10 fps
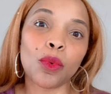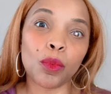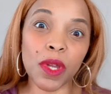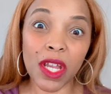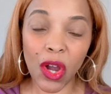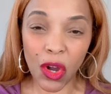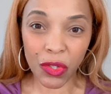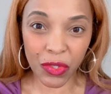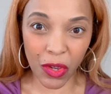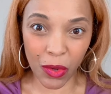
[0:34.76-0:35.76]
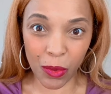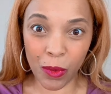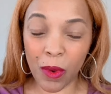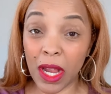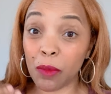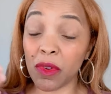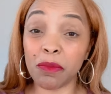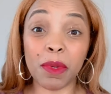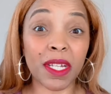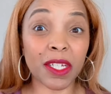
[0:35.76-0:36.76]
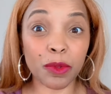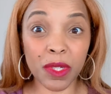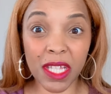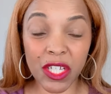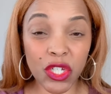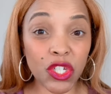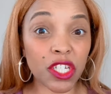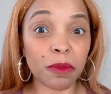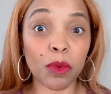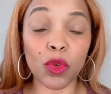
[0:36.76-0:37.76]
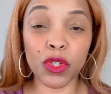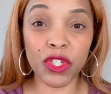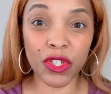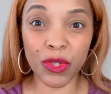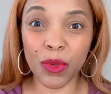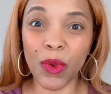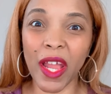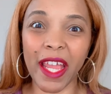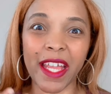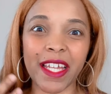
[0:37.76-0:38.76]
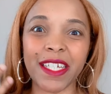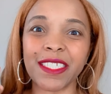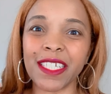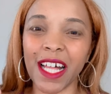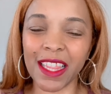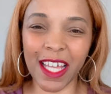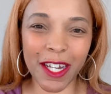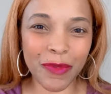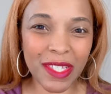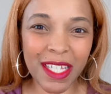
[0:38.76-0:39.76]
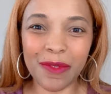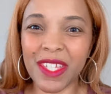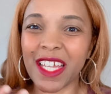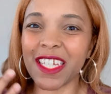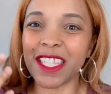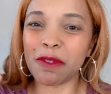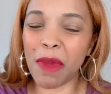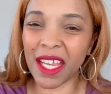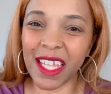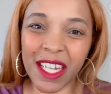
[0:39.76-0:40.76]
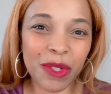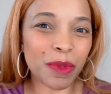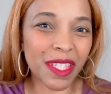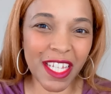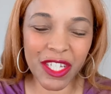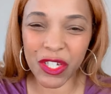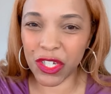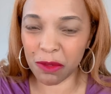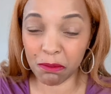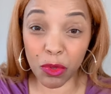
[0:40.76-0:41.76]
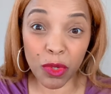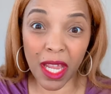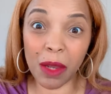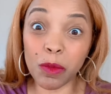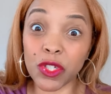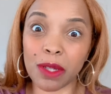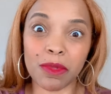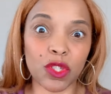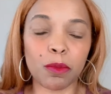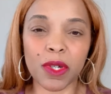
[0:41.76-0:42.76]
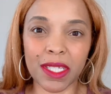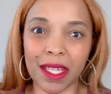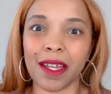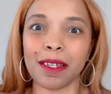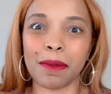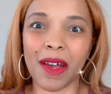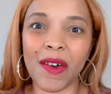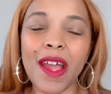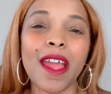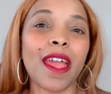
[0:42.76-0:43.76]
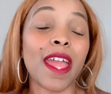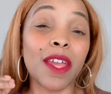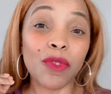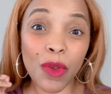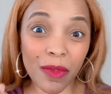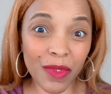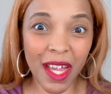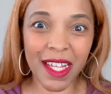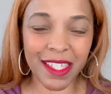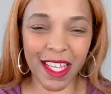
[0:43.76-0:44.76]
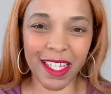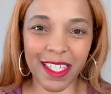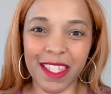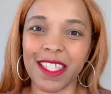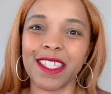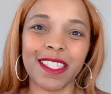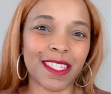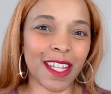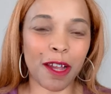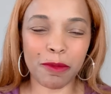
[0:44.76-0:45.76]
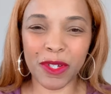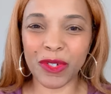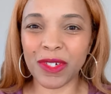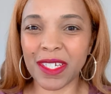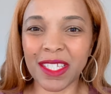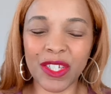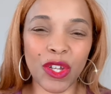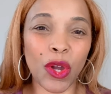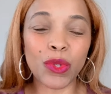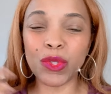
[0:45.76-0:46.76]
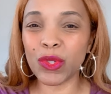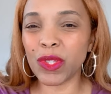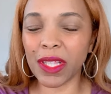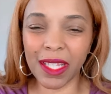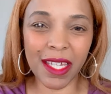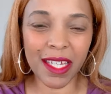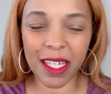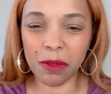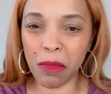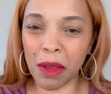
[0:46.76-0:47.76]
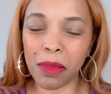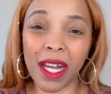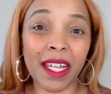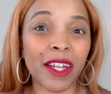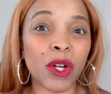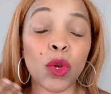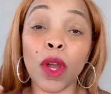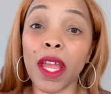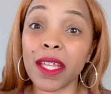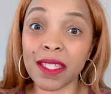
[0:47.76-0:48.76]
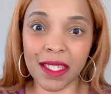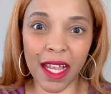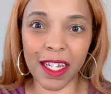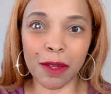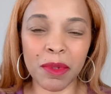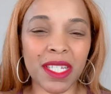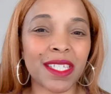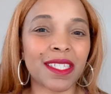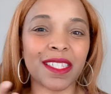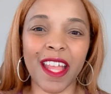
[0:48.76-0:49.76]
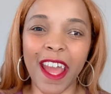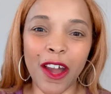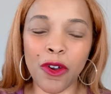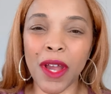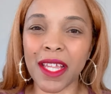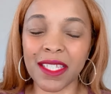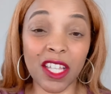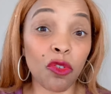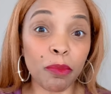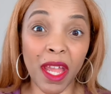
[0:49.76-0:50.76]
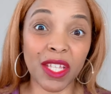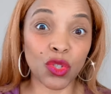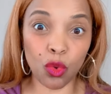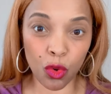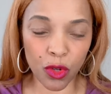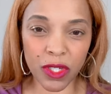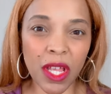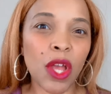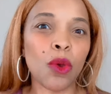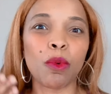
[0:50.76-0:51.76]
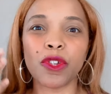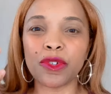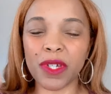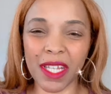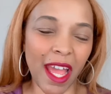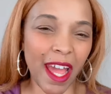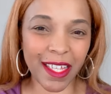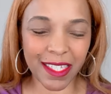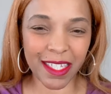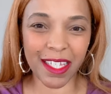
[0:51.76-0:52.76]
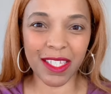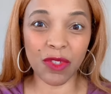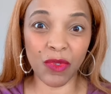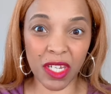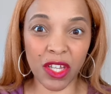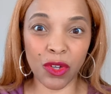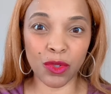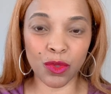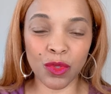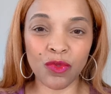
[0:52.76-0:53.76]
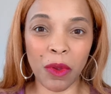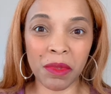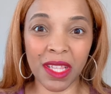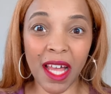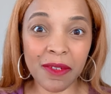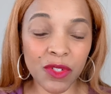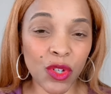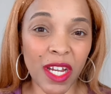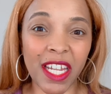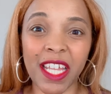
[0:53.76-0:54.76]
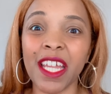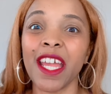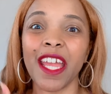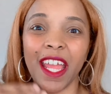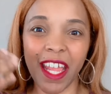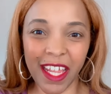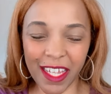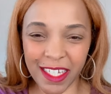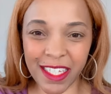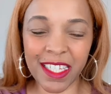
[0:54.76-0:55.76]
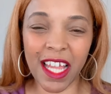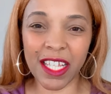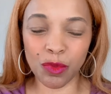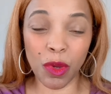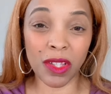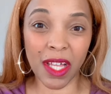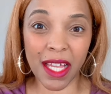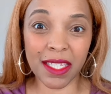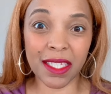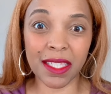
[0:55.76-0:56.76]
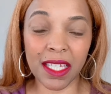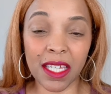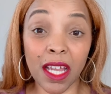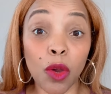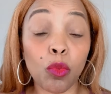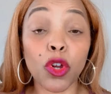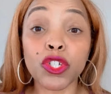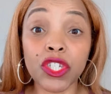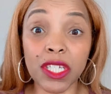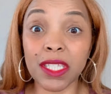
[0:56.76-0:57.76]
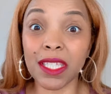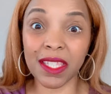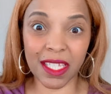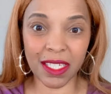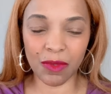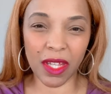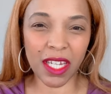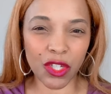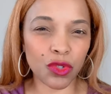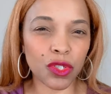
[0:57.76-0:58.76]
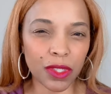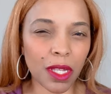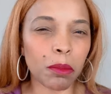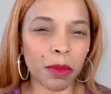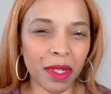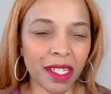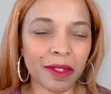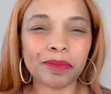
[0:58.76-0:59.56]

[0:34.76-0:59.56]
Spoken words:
We all know we've been in a relationship or two, and a lot of us have taken the magnetic relationship boot camp, which I'm super excited about. If you have not taken it, this is an opportunity to go to the link in my bio and sign up. It is now a self-paced course where you can access the videos from the live training and as well as the worksheets and things of that nature to supplement it.